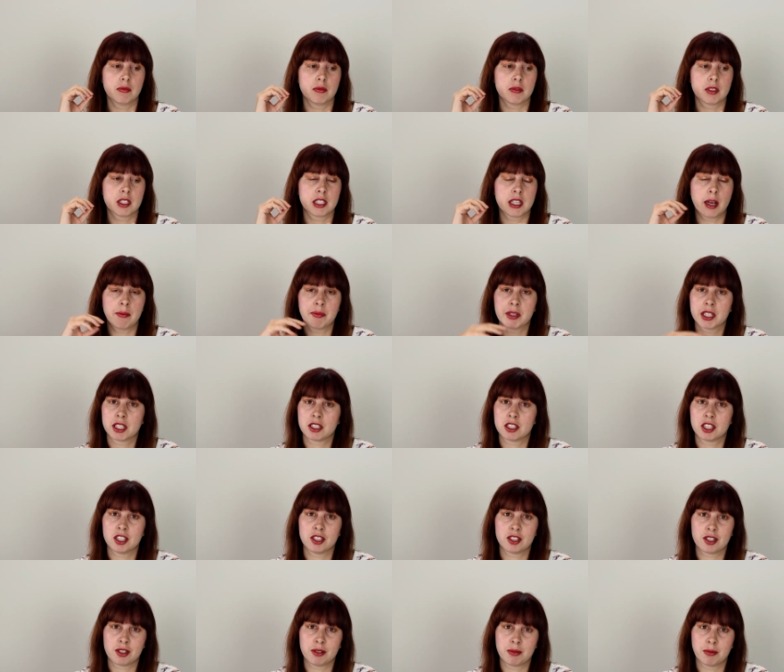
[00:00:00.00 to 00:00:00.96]
something
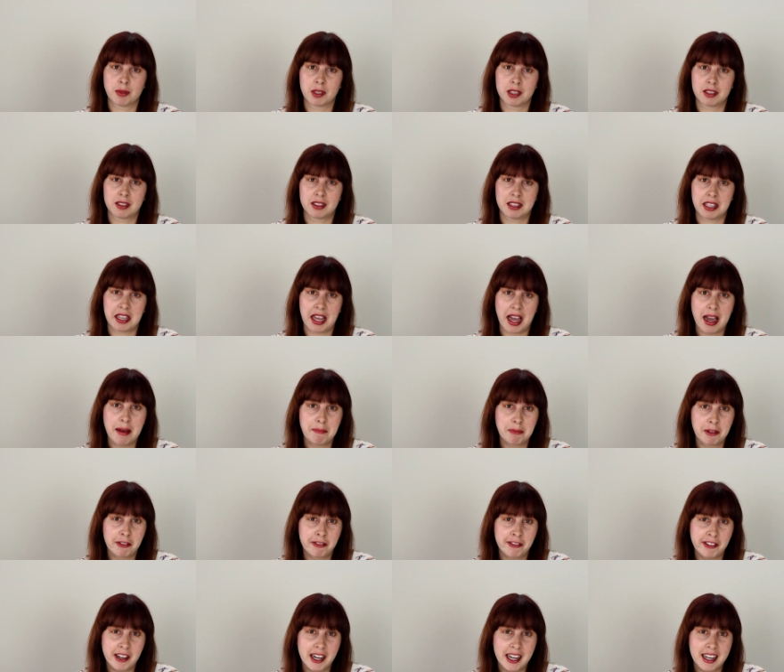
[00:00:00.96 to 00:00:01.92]
to do with the
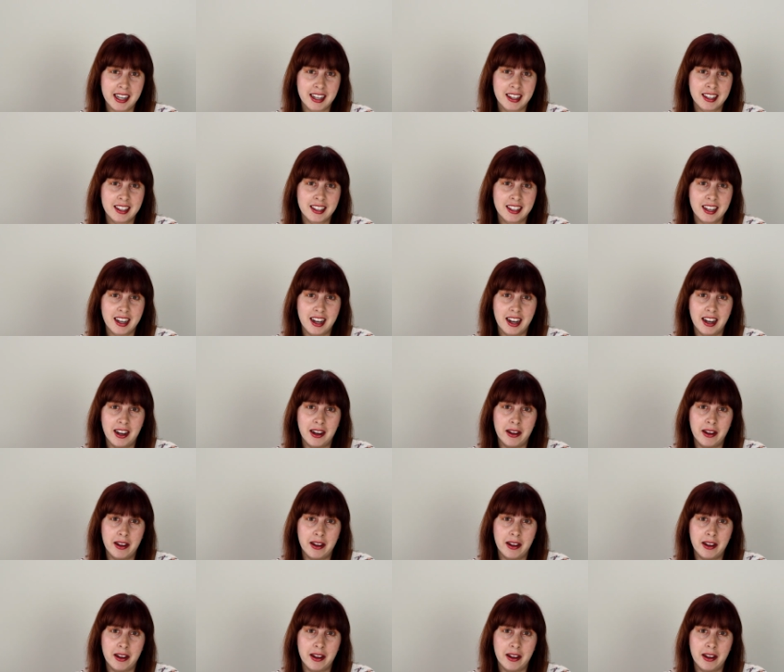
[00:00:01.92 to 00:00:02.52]
amplifier,